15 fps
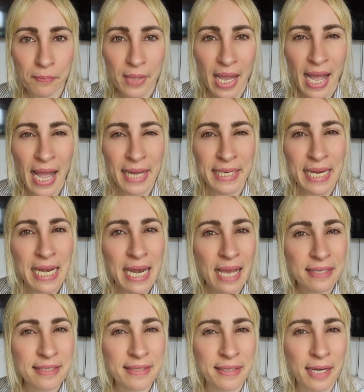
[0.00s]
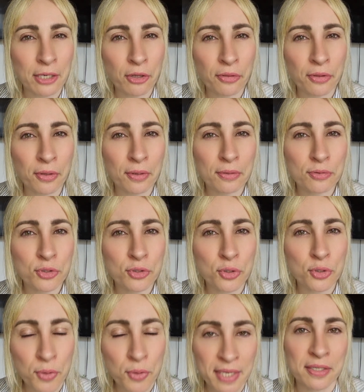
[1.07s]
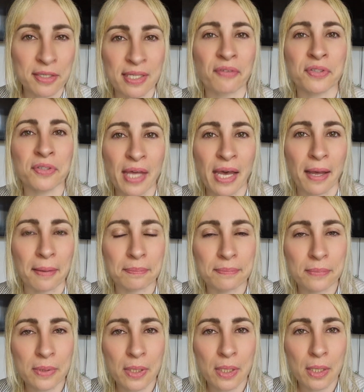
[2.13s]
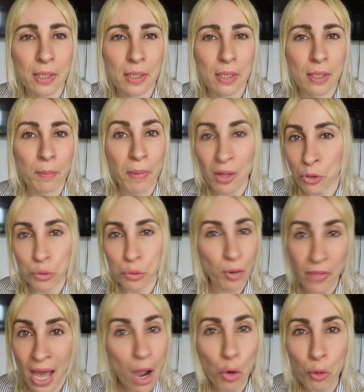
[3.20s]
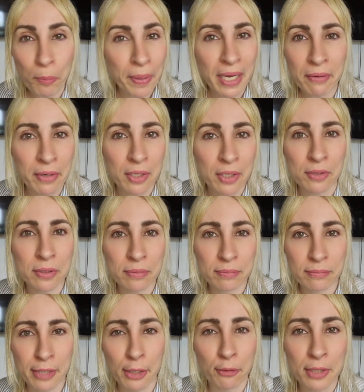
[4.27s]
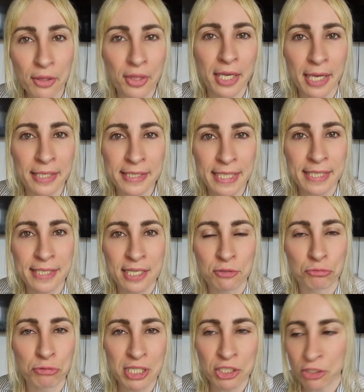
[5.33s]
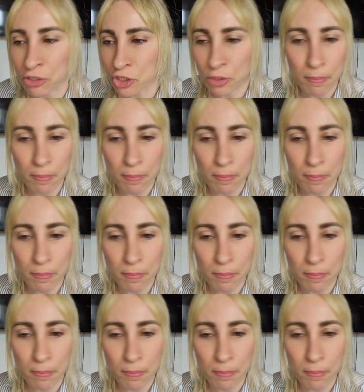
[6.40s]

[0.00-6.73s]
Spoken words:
And it lasted another 2 years after that. But throughout that whole period, the only thing I did is research.